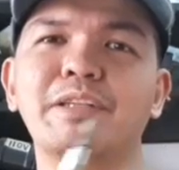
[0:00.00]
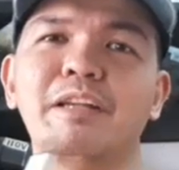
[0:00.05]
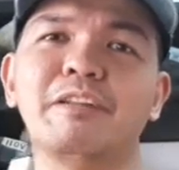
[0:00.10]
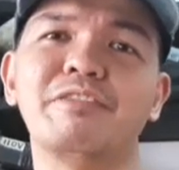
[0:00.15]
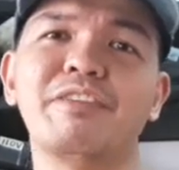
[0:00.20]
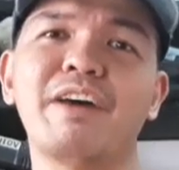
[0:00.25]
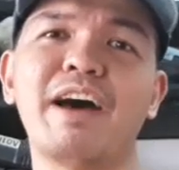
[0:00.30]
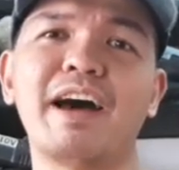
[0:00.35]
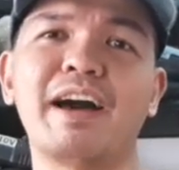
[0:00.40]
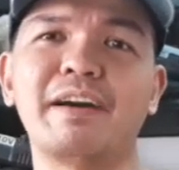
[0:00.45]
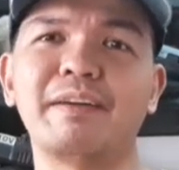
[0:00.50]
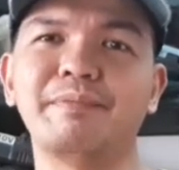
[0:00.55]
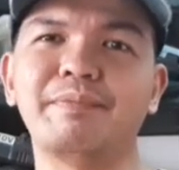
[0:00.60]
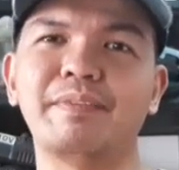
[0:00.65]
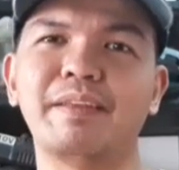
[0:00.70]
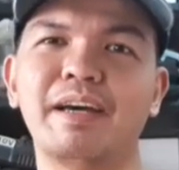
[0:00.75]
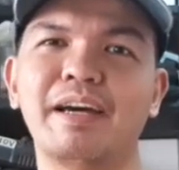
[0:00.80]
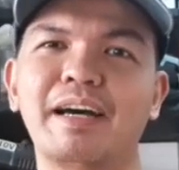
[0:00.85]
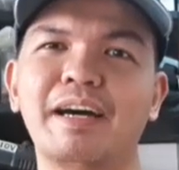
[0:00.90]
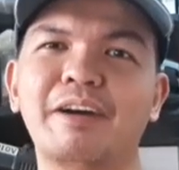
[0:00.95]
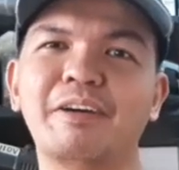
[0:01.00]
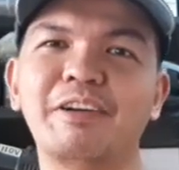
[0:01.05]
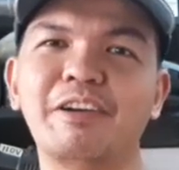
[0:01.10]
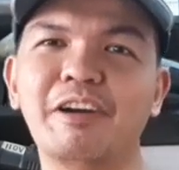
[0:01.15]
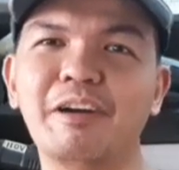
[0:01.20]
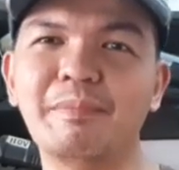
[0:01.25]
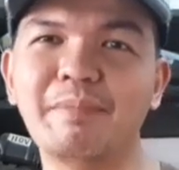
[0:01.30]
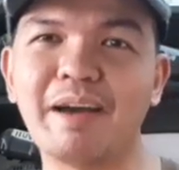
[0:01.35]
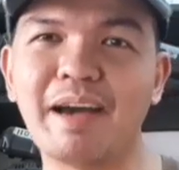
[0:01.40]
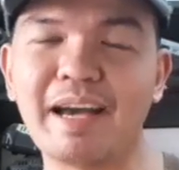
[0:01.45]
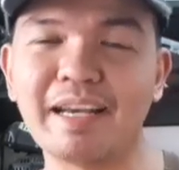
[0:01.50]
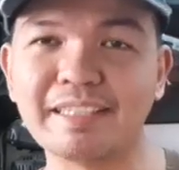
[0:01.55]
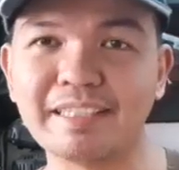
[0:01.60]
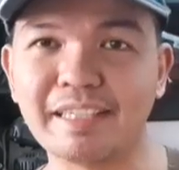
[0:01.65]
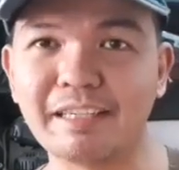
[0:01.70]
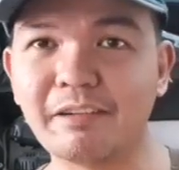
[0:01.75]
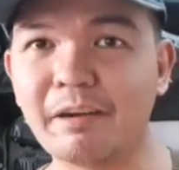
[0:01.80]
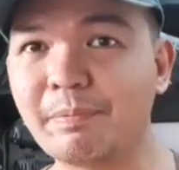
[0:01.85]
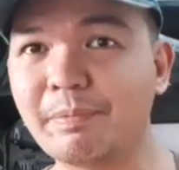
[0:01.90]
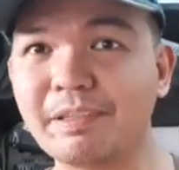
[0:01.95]
In fact, Hoyoma has
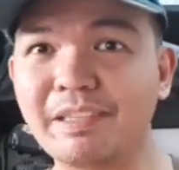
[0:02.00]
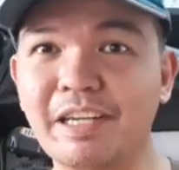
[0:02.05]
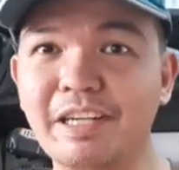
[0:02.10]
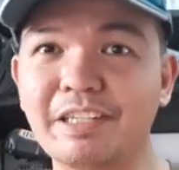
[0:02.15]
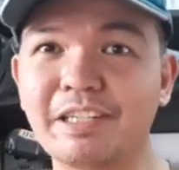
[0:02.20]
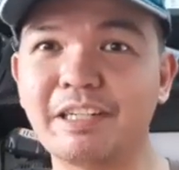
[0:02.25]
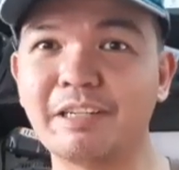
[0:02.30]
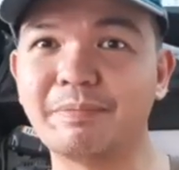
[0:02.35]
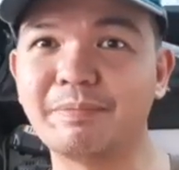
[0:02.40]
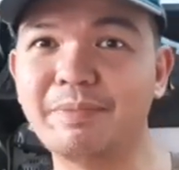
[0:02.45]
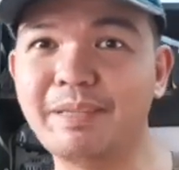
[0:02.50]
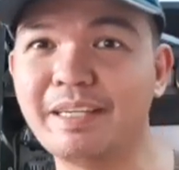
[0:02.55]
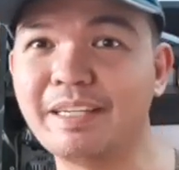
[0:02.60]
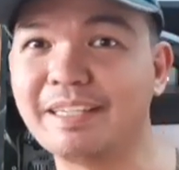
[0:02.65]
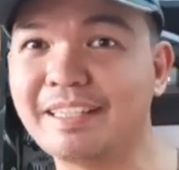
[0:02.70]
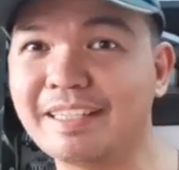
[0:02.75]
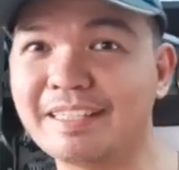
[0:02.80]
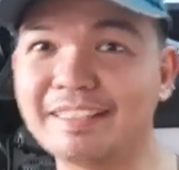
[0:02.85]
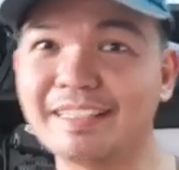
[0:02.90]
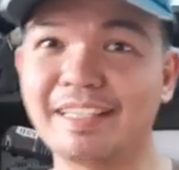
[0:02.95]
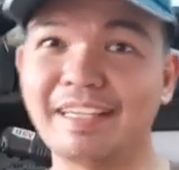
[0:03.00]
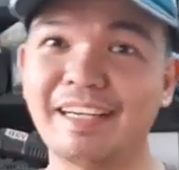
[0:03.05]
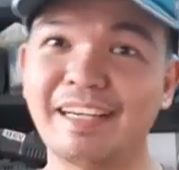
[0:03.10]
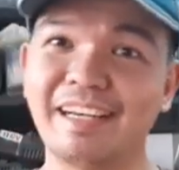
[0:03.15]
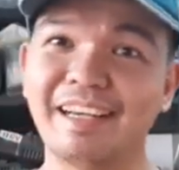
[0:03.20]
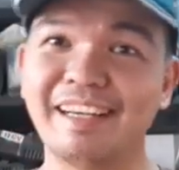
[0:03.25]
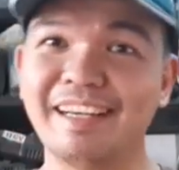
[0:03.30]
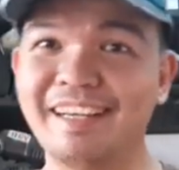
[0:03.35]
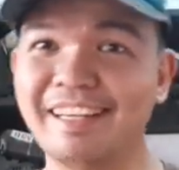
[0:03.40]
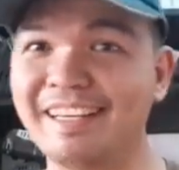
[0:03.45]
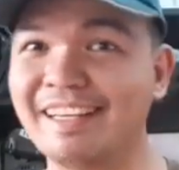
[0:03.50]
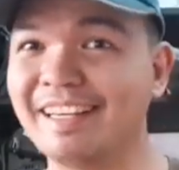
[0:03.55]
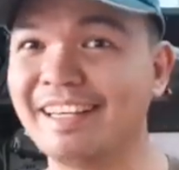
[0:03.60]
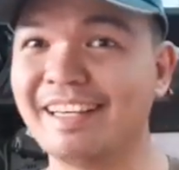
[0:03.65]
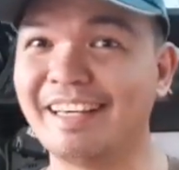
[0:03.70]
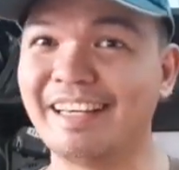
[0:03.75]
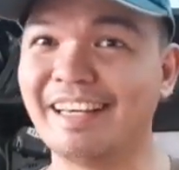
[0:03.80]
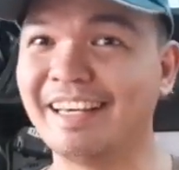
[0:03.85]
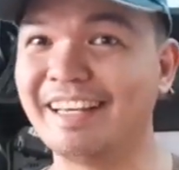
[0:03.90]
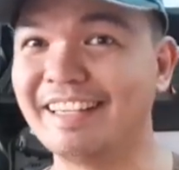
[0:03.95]
a reputation of being just a
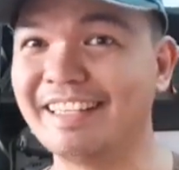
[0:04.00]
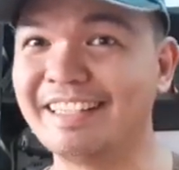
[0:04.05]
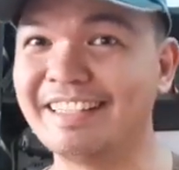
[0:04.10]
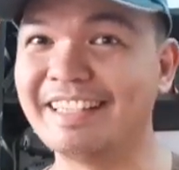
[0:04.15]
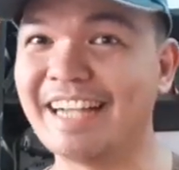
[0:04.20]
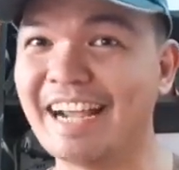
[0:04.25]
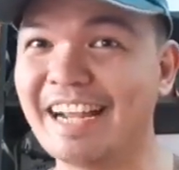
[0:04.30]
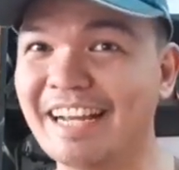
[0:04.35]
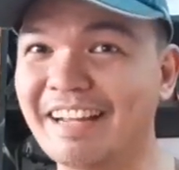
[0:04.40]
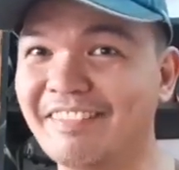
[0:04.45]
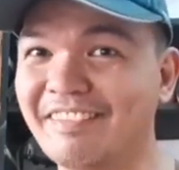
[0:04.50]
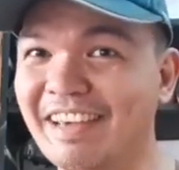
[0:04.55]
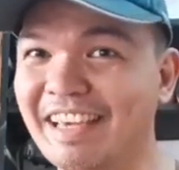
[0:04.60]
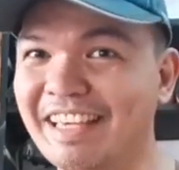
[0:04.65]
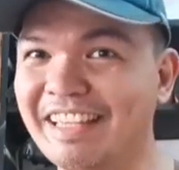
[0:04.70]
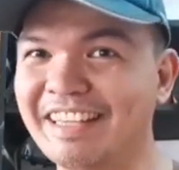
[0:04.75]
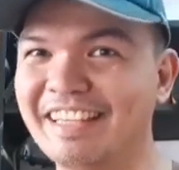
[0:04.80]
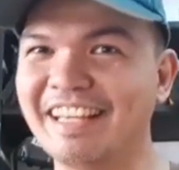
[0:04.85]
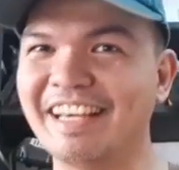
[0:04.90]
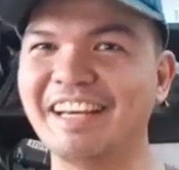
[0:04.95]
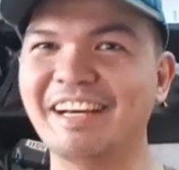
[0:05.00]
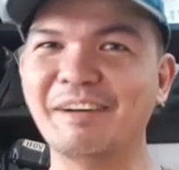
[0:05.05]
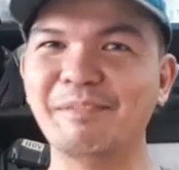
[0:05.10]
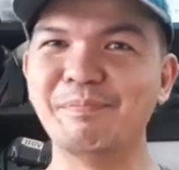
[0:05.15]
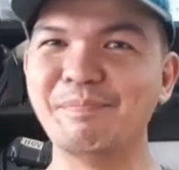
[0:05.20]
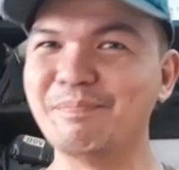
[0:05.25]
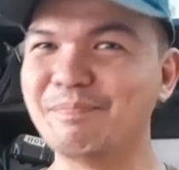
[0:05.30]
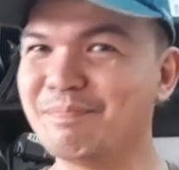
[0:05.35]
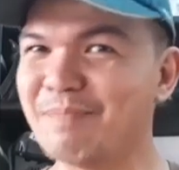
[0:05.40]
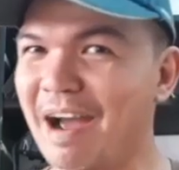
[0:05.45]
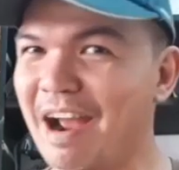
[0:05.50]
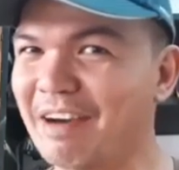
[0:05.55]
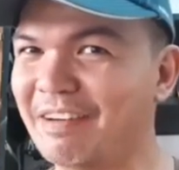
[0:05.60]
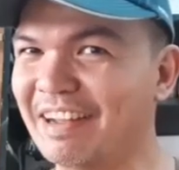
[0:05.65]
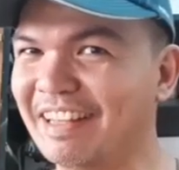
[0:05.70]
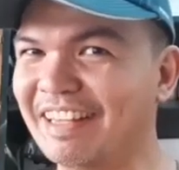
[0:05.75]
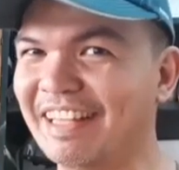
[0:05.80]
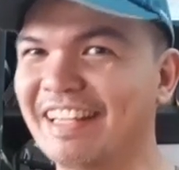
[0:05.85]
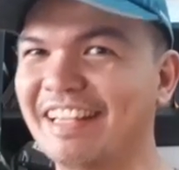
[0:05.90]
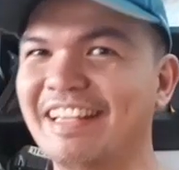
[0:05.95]
China-made
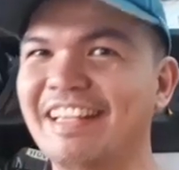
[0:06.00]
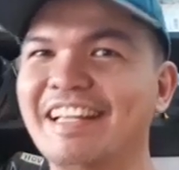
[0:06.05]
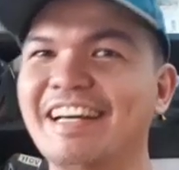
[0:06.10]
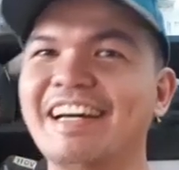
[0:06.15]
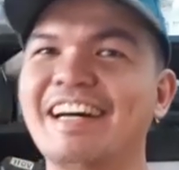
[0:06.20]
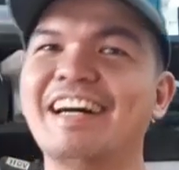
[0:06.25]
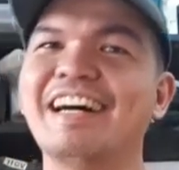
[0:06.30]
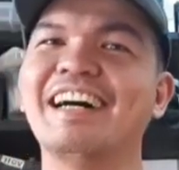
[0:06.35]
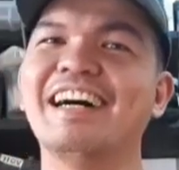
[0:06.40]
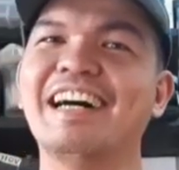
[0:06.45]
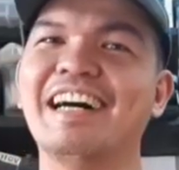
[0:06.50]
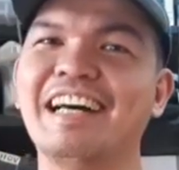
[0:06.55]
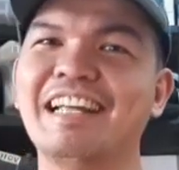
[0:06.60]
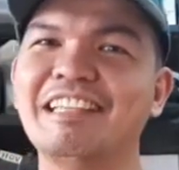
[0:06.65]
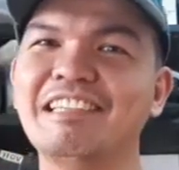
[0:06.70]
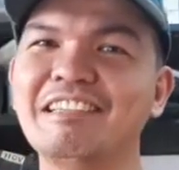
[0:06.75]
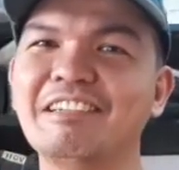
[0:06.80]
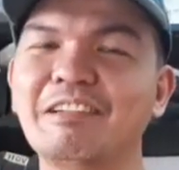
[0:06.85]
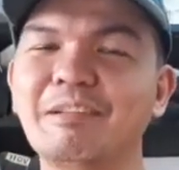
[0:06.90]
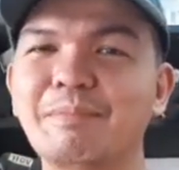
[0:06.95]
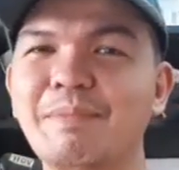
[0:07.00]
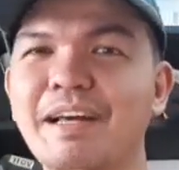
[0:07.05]
pirated tool.